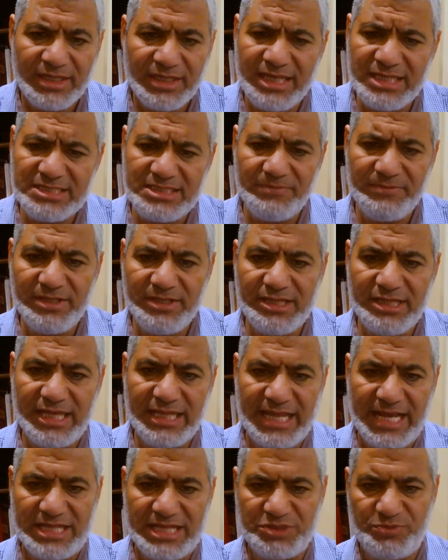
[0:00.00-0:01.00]
except in that
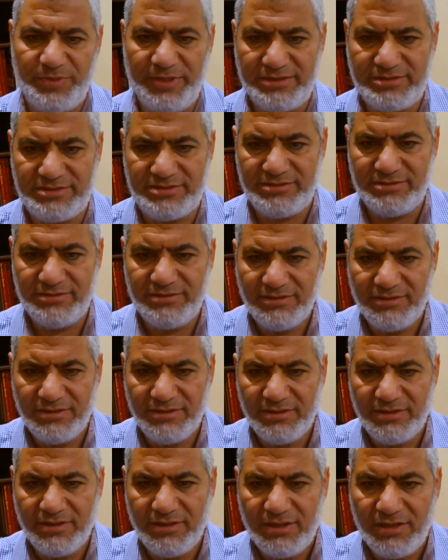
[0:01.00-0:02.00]
aspect
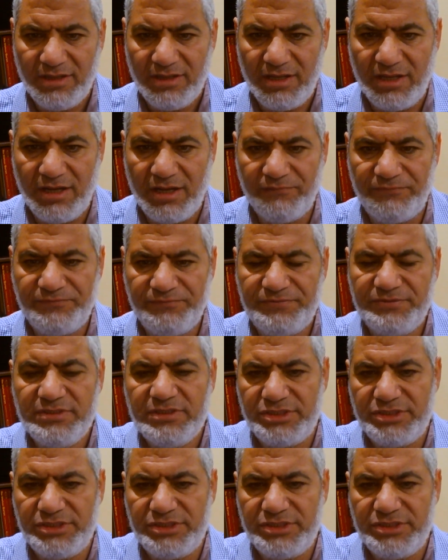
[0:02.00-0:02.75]
of